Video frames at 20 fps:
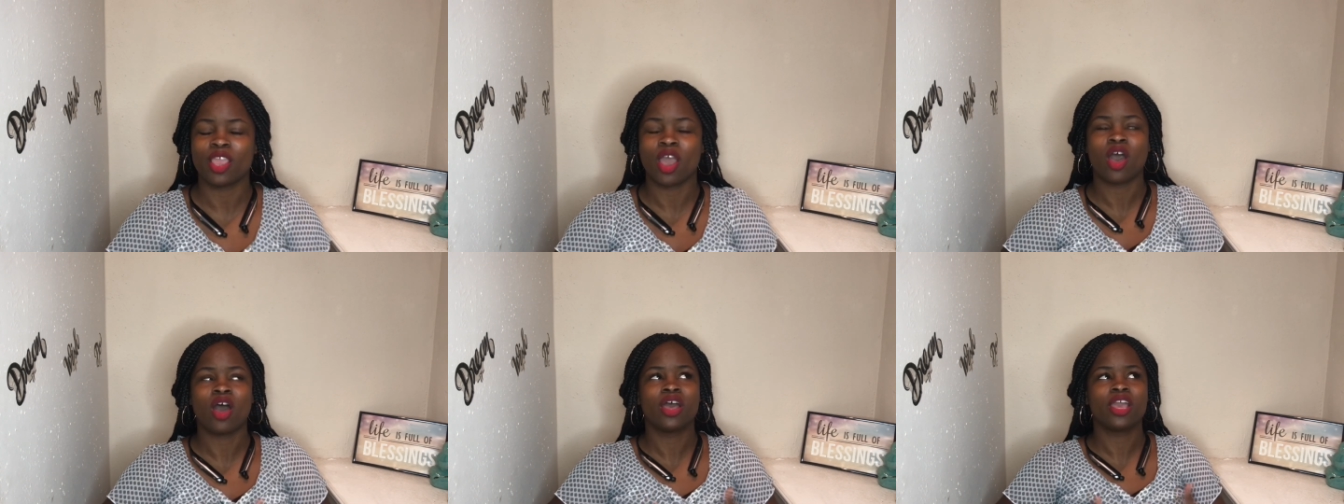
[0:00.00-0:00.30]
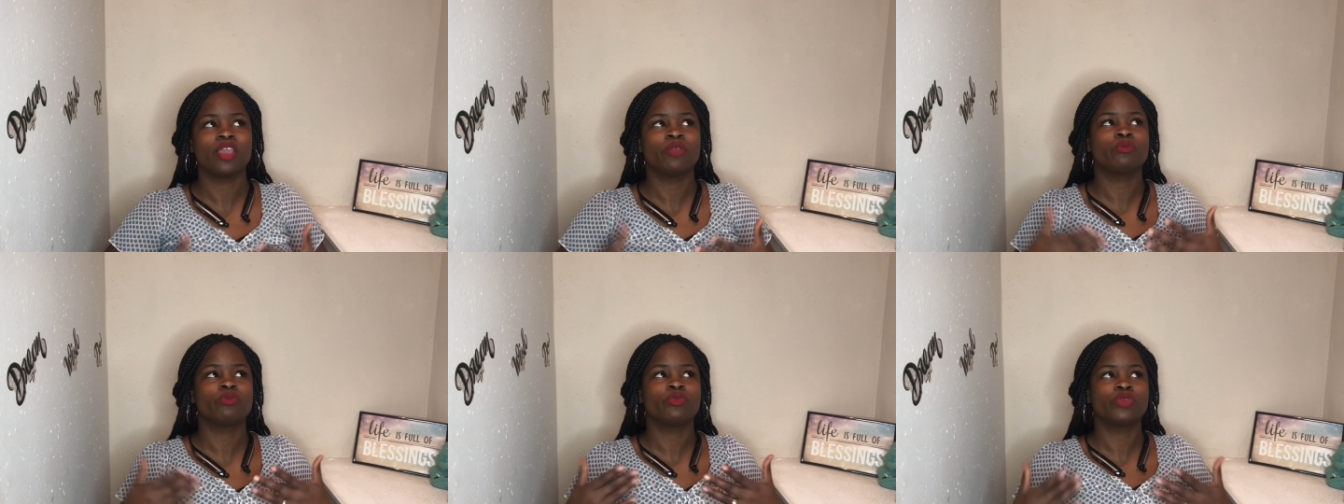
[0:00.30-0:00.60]

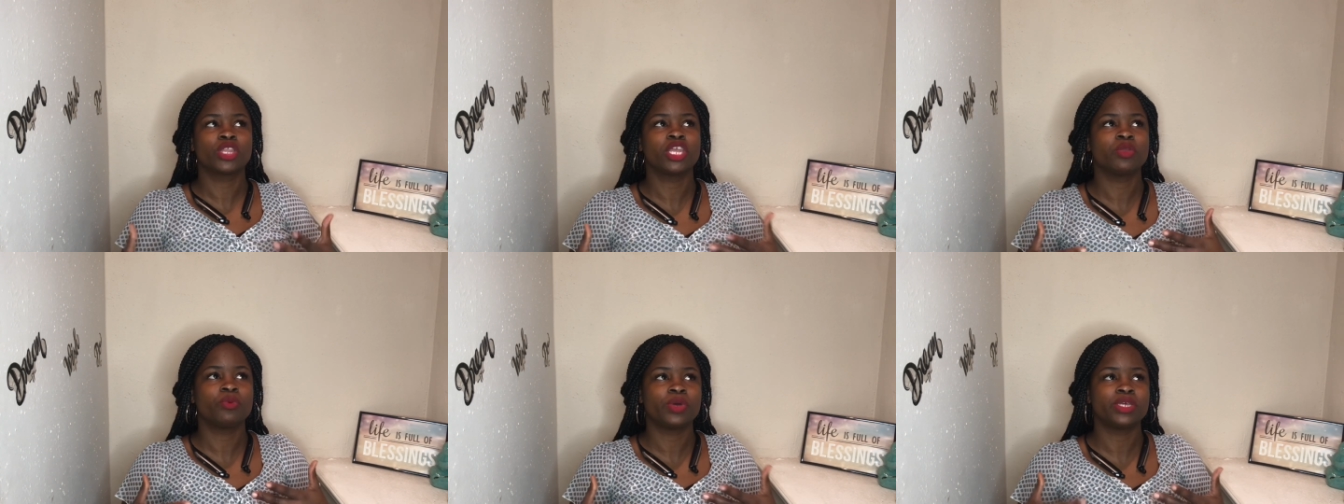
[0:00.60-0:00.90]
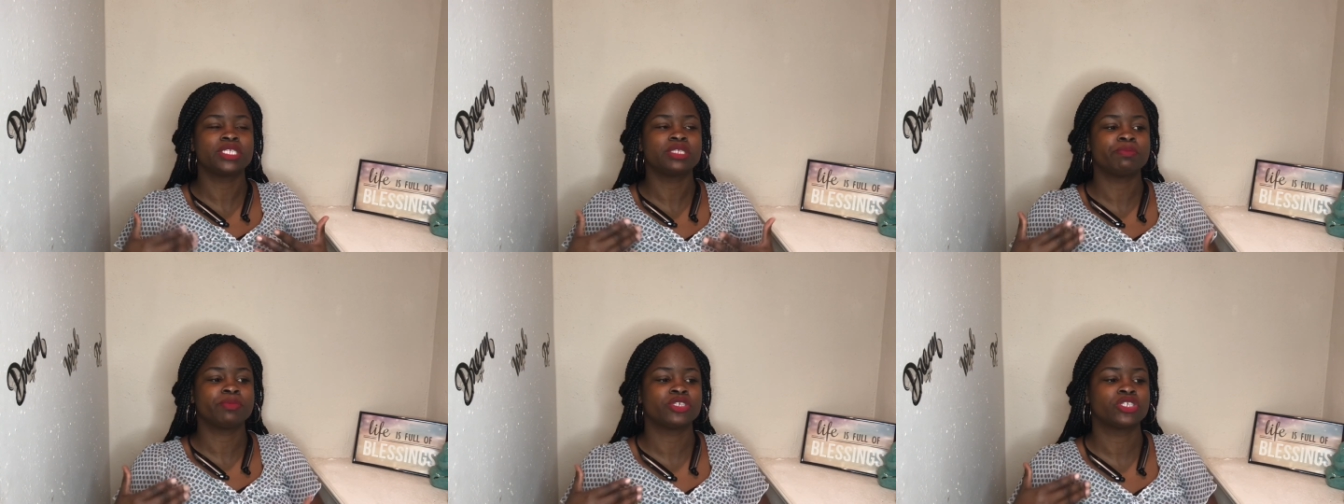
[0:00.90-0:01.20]
Y'all, it really
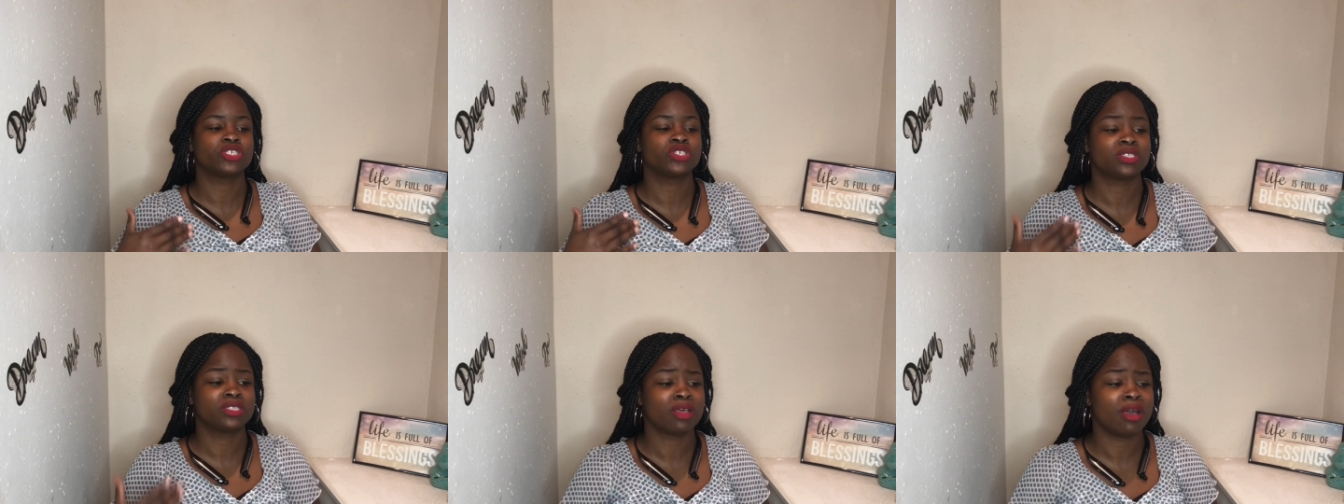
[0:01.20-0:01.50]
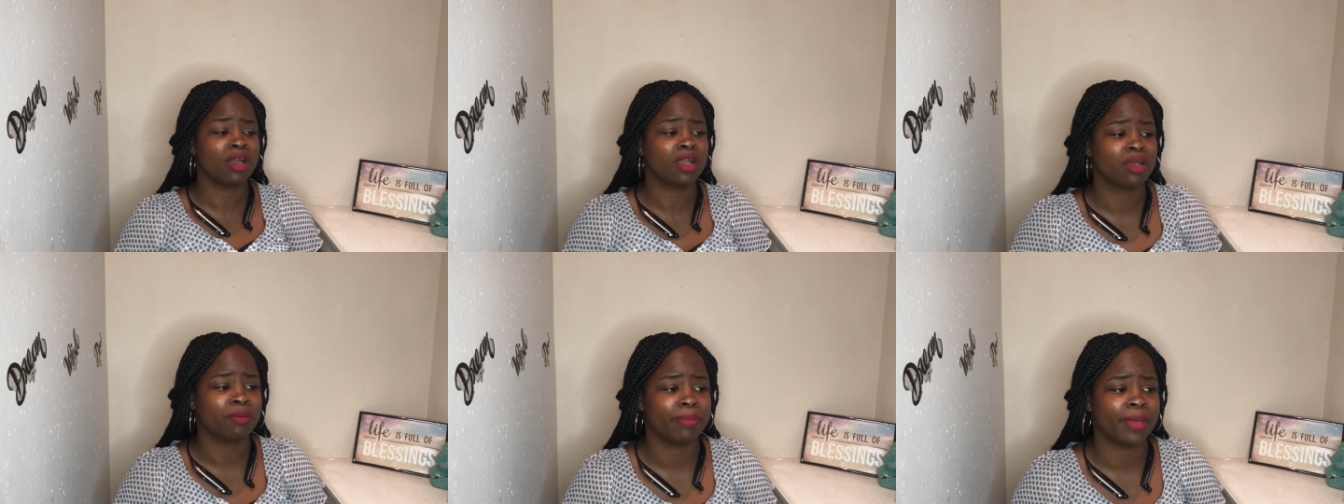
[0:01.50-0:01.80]
wasn't much to
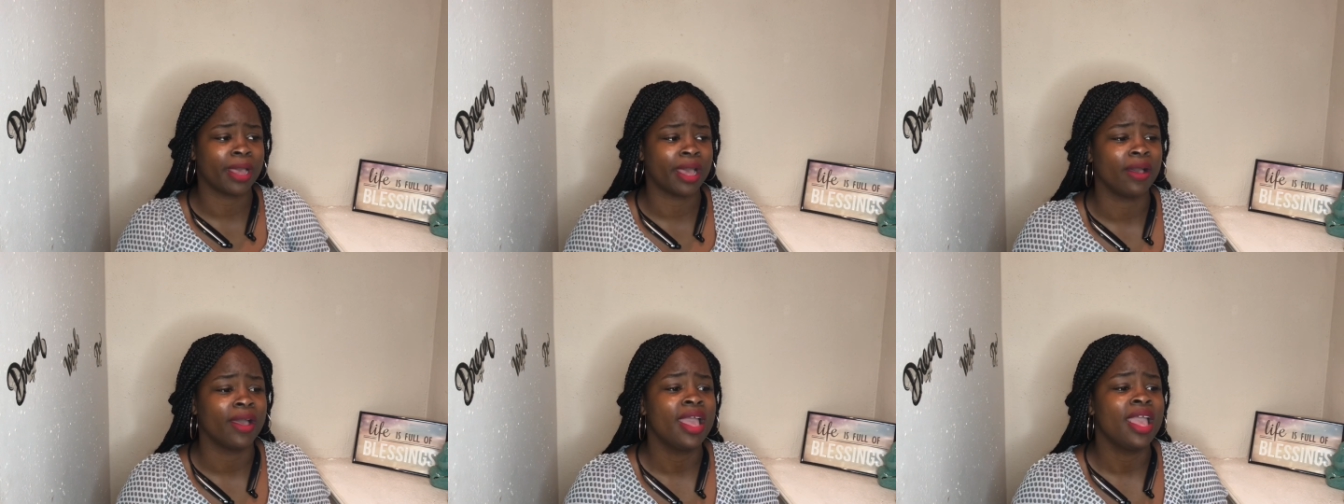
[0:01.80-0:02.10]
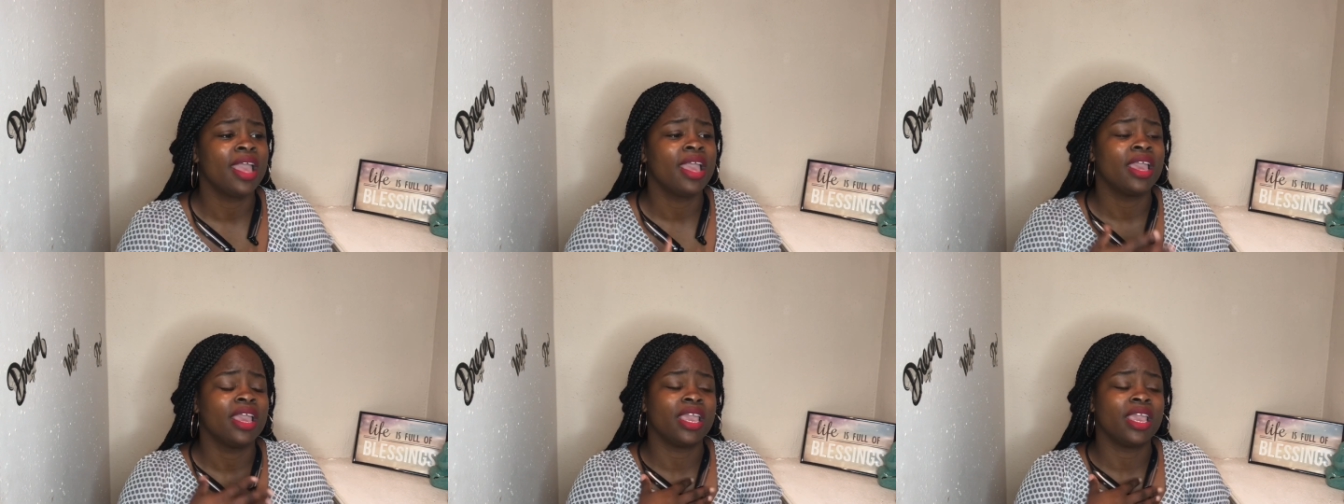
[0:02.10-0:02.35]
talk about,